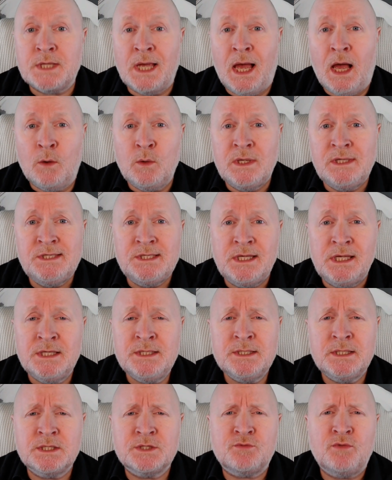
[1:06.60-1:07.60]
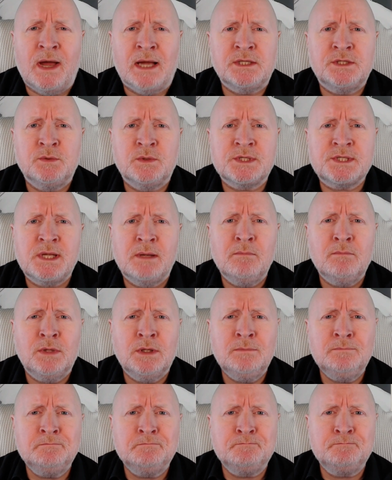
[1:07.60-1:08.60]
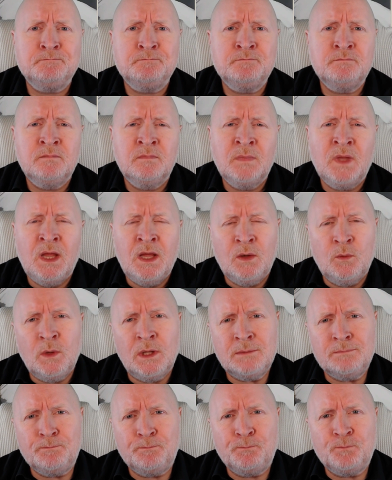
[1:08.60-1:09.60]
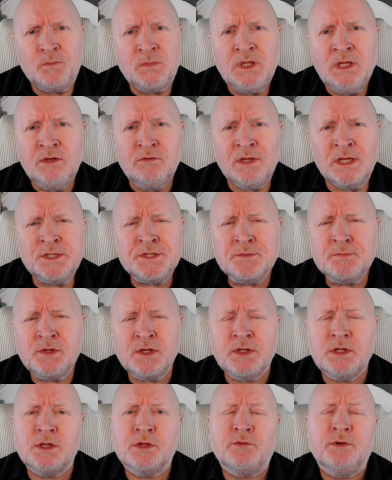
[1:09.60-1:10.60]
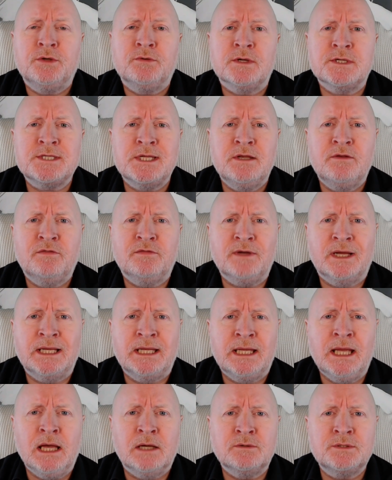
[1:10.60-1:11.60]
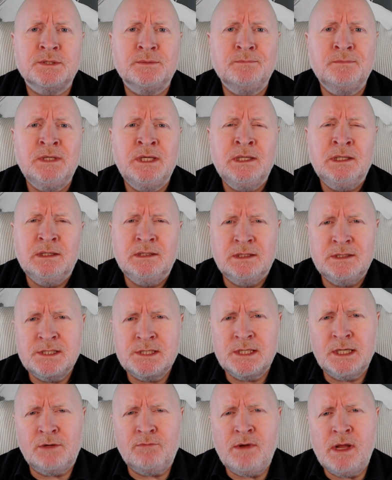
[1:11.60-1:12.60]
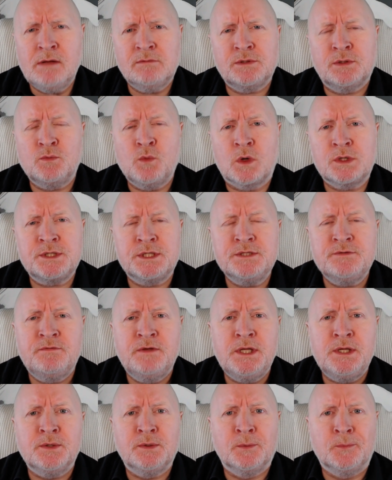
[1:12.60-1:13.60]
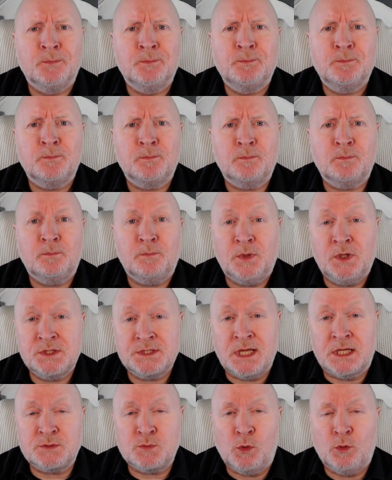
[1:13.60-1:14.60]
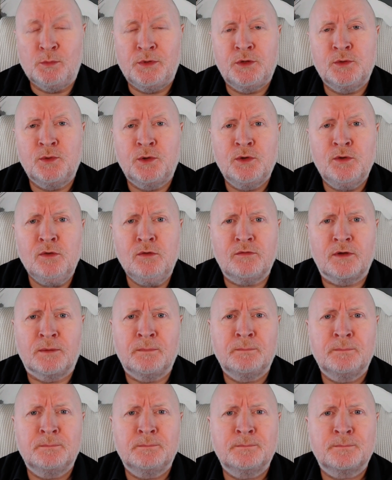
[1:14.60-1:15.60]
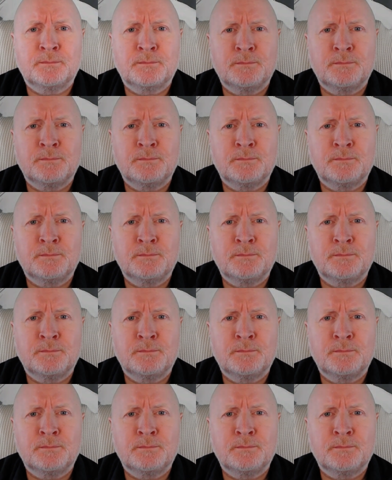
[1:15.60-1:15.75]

So how easy is this rack to assemble? Well, if that's something that you're interested in finding out, then stick around and watch this video, because that's what we'll be going over.